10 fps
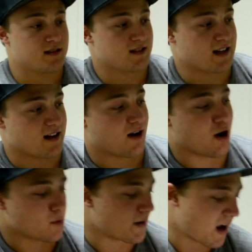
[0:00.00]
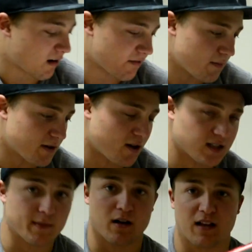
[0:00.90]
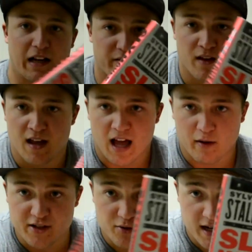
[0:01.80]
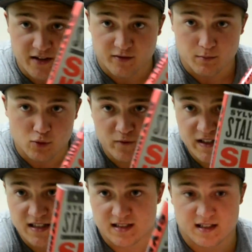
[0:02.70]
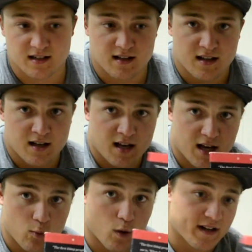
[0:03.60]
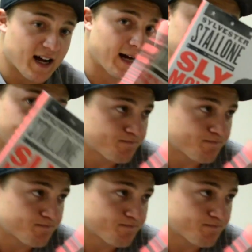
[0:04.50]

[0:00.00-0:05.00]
It's like an autobiography, but it talks about a lot of how he trained for movies and whatnot.